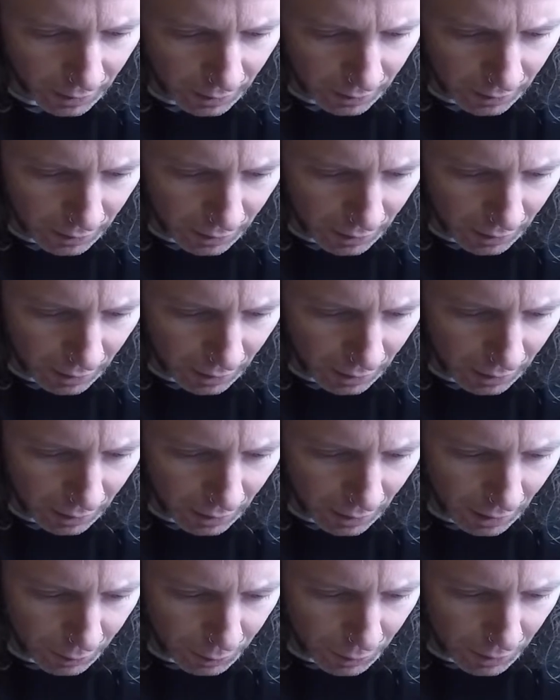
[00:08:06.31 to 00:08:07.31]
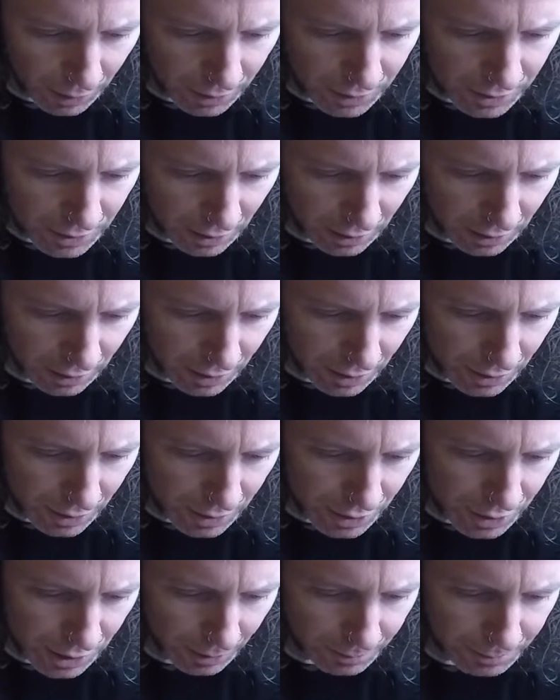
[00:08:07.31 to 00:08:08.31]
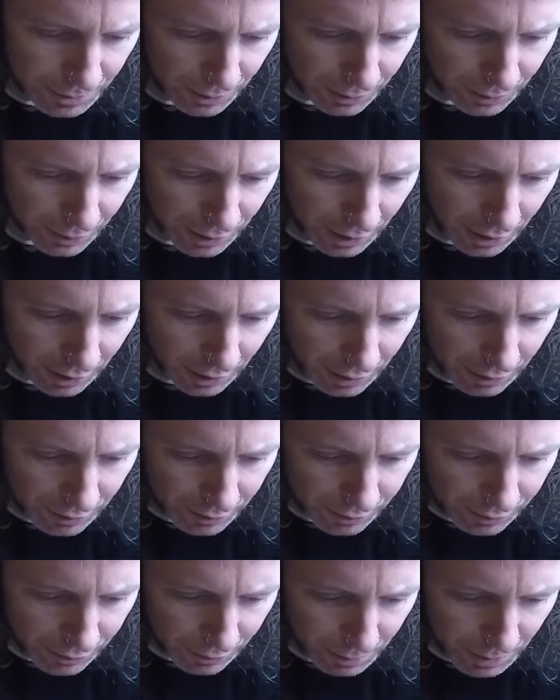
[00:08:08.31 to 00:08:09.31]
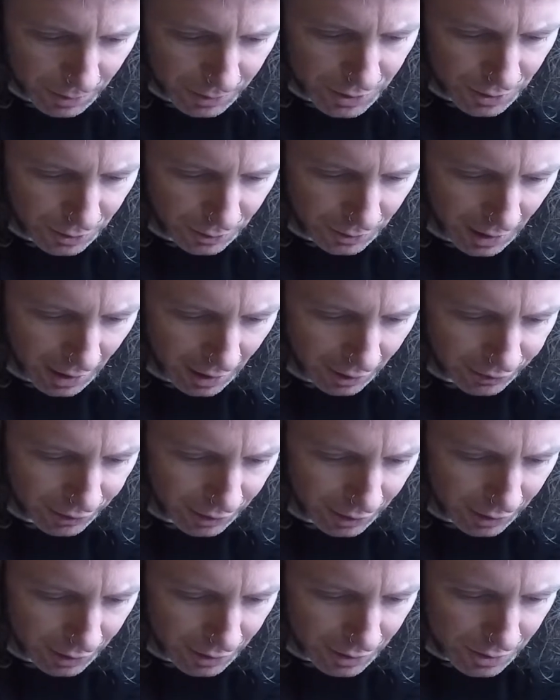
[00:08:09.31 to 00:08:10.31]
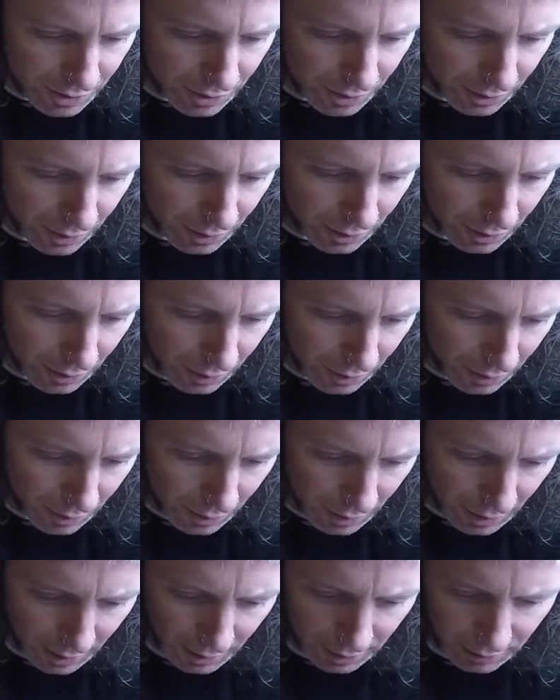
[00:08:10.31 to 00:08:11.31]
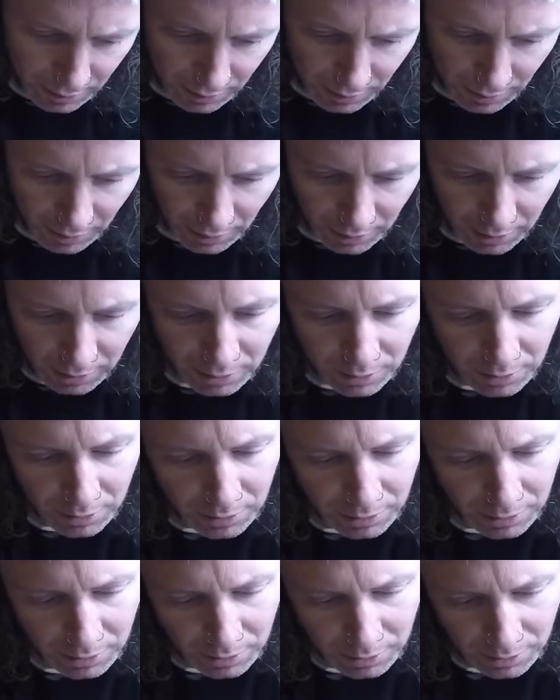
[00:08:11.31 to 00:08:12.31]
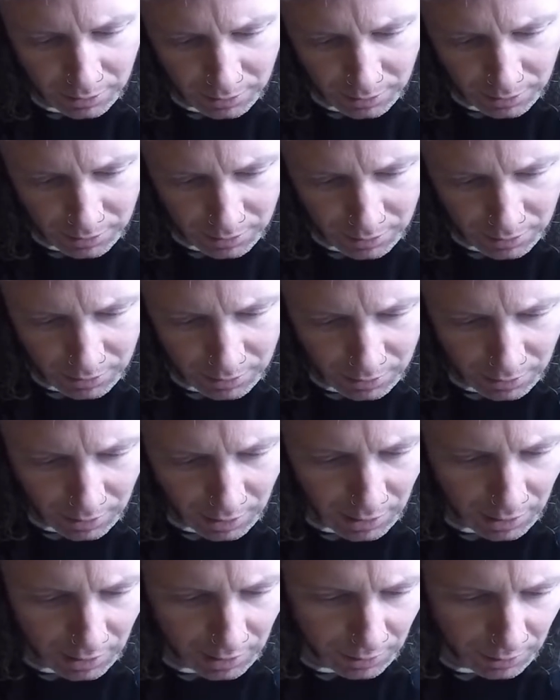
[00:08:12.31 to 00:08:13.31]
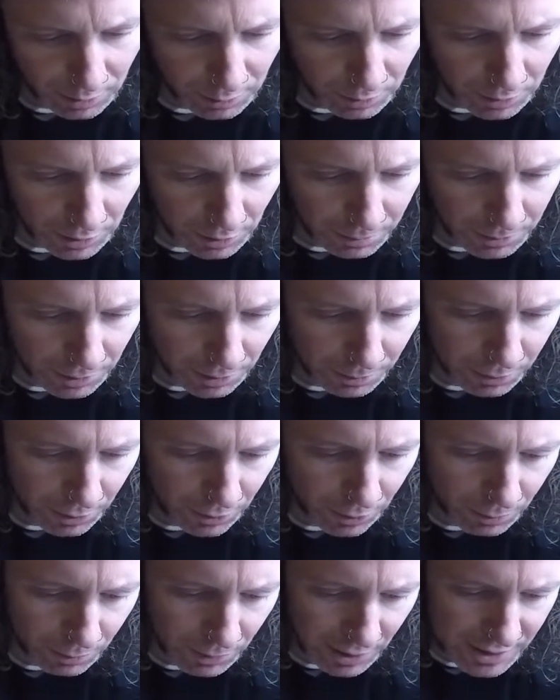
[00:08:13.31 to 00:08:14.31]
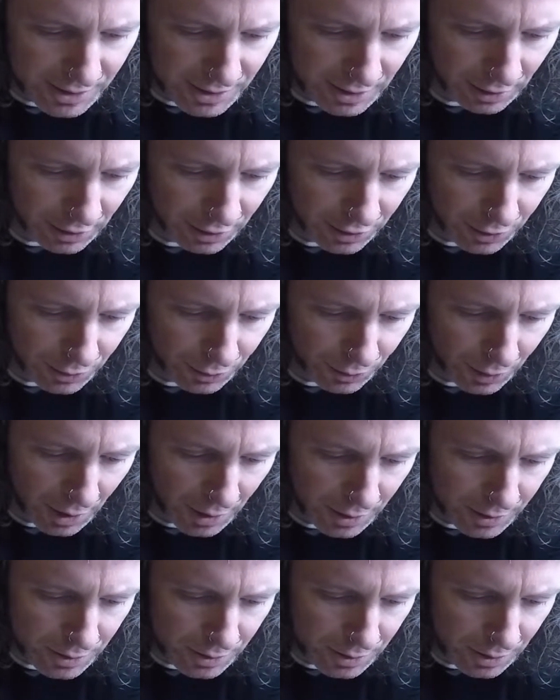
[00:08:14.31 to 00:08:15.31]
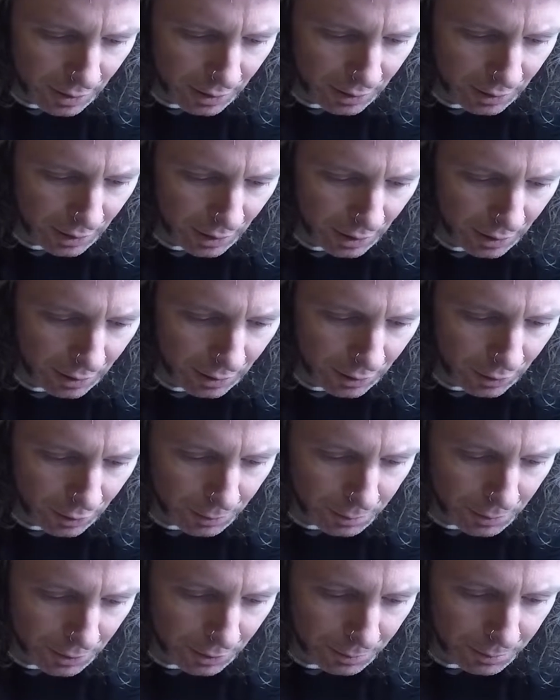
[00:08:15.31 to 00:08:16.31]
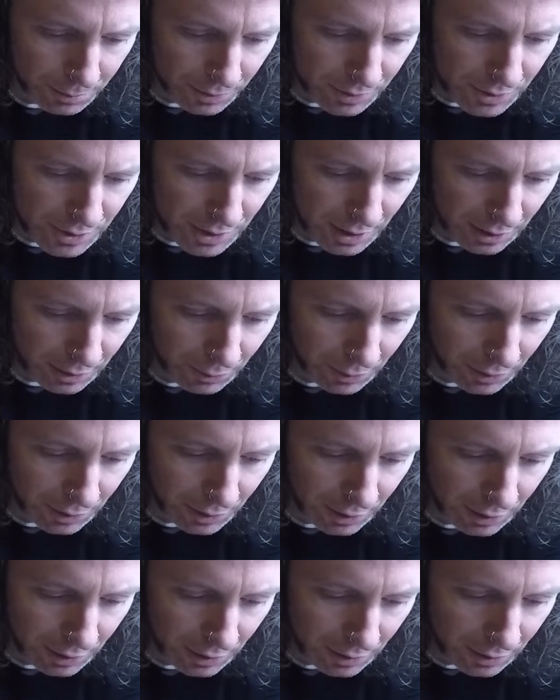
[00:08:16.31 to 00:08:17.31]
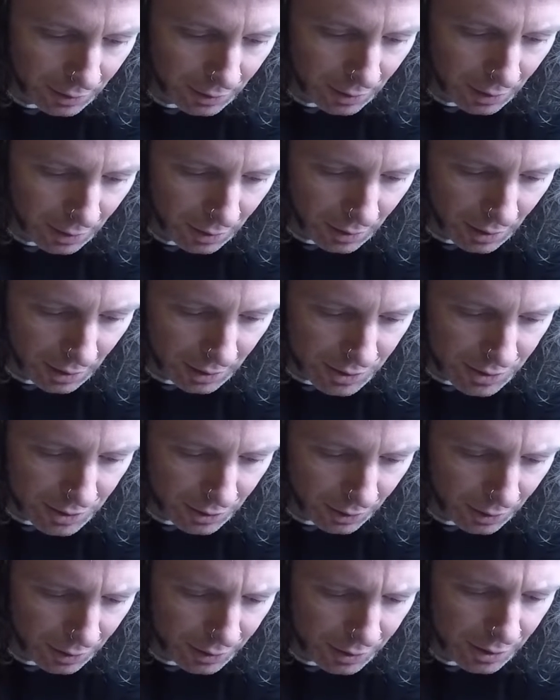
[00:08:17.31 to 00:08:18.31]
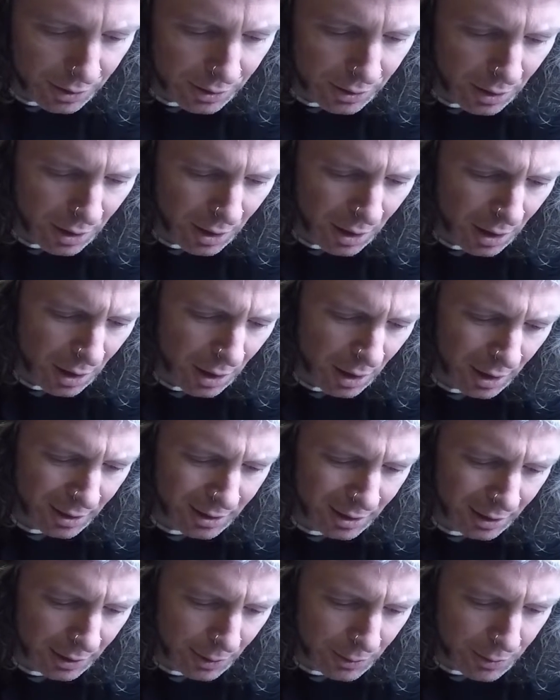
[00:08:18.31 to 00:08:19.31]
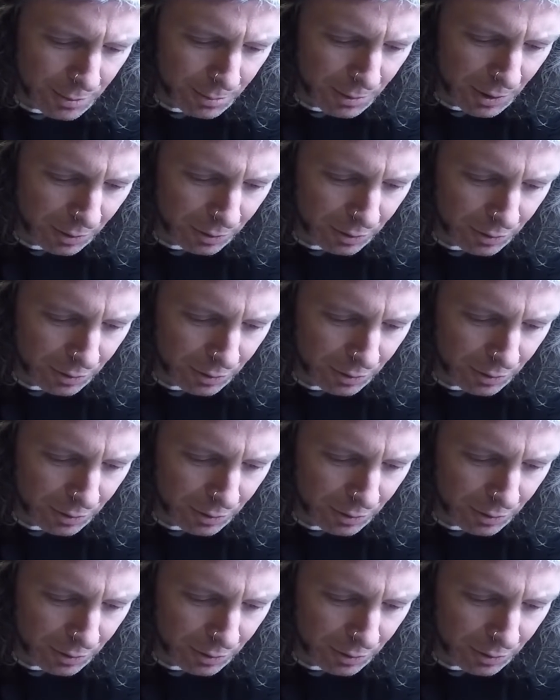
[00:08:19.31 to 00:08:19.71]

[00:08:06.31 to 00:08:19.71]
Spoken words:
I worked in a shop down there for about 2.5 years, and then we opened up our own place then in New Ross, and then opened up a second one then in Enniscorthy. I think that was about